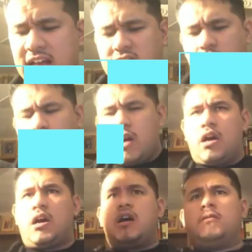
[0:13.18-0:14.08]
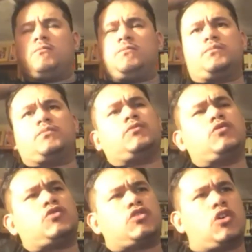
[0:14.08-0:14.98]
So, um,
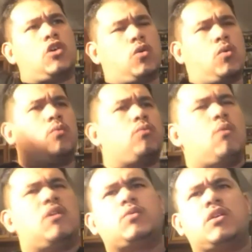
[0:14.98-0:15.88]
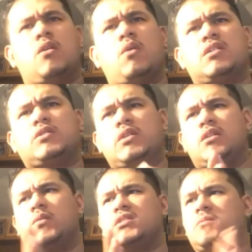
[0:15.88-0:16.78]
so well, what's one of, what's one
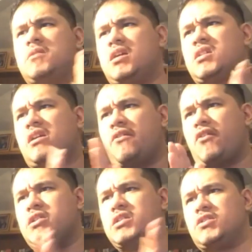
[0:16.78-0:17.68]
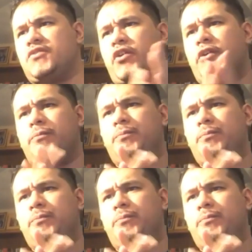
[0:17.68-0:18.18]
of, what's some of the executive orders that you've heard?